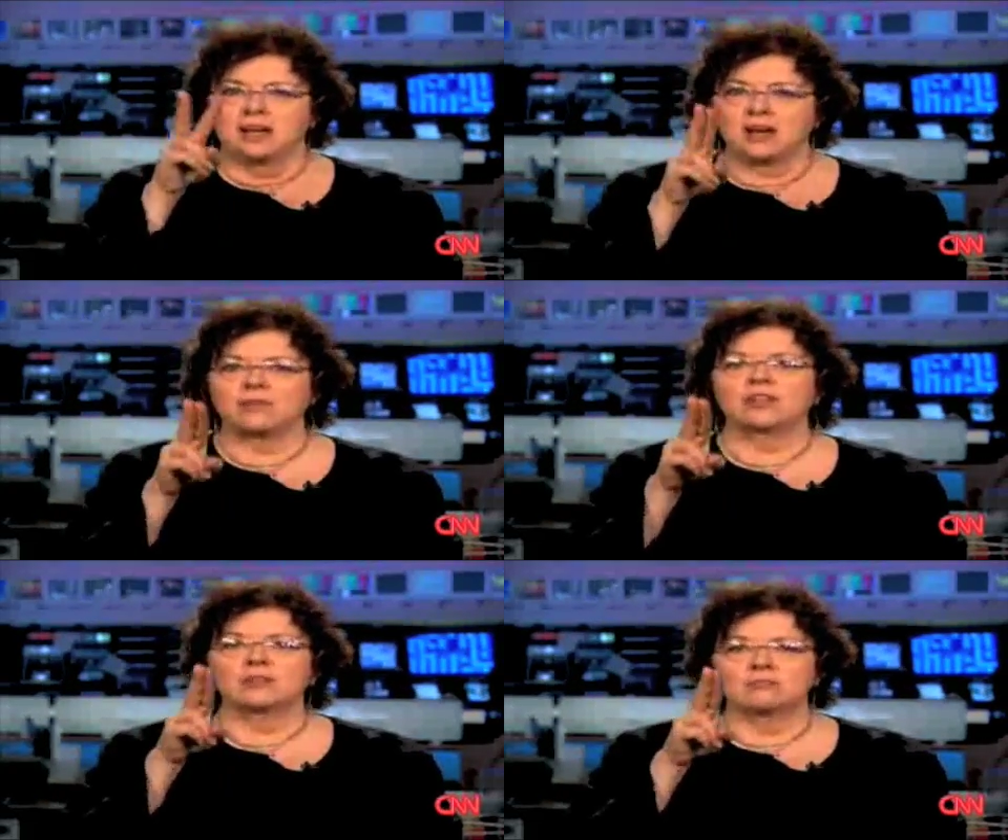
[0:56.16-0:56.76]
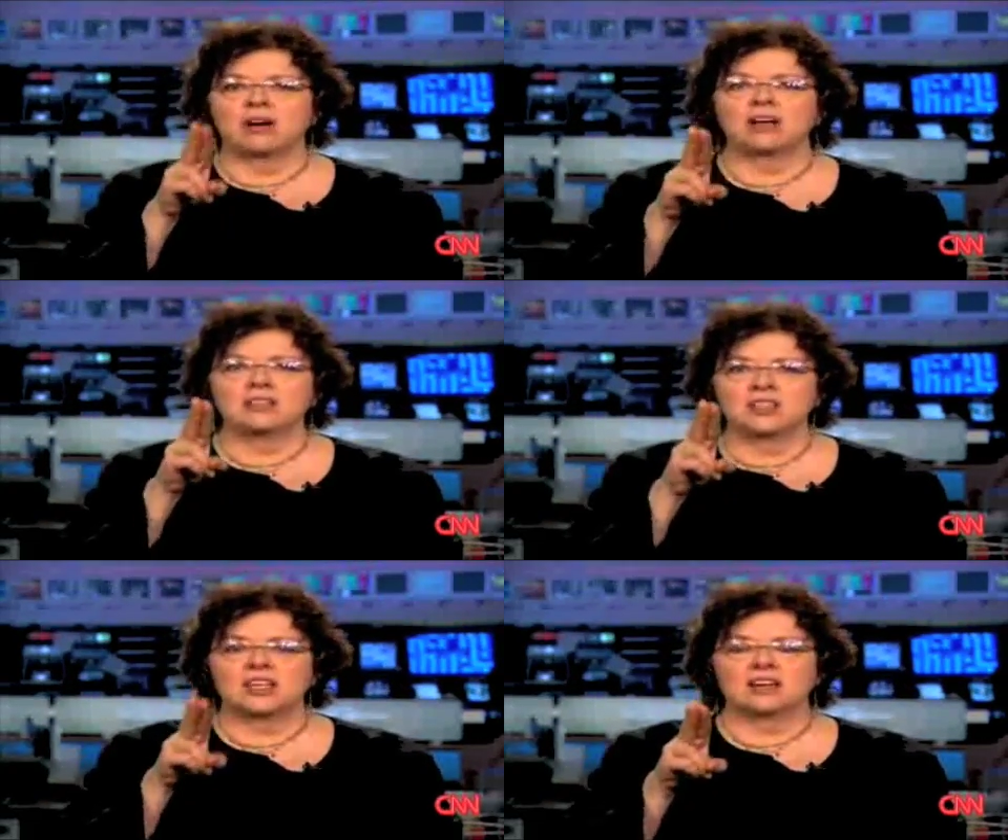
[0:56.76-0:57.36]
ever
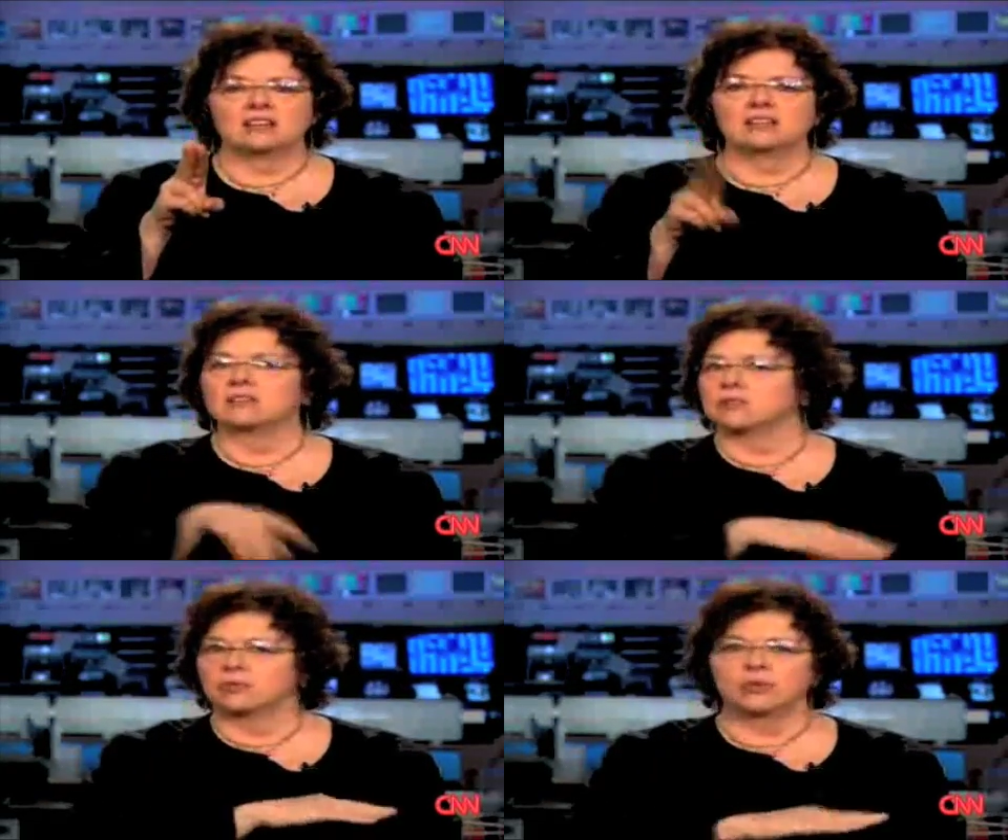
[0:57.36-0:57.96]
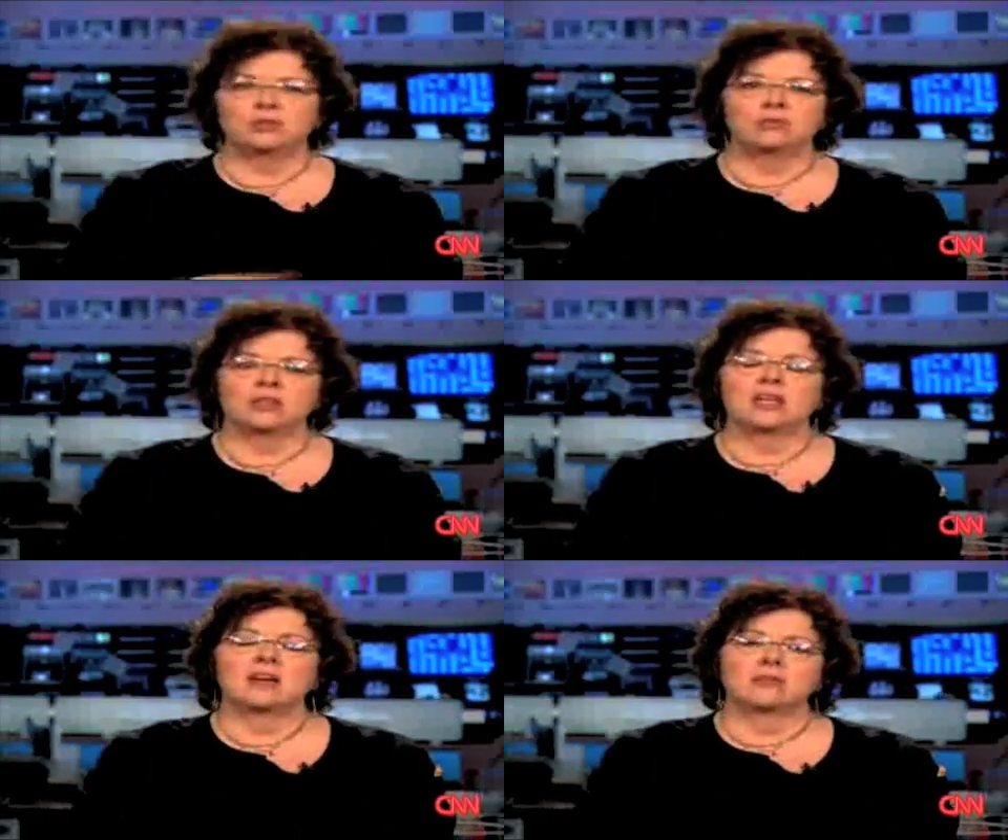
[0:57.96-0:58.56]
combined together, we'd
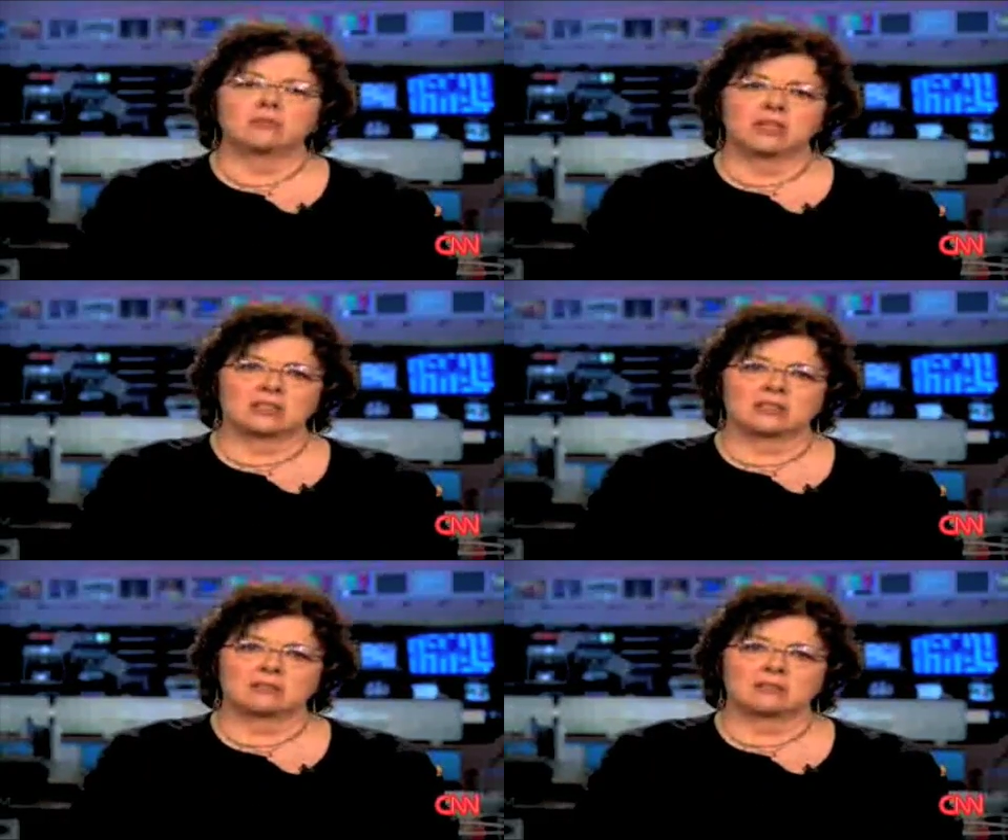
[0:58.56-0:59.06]
really have a mess.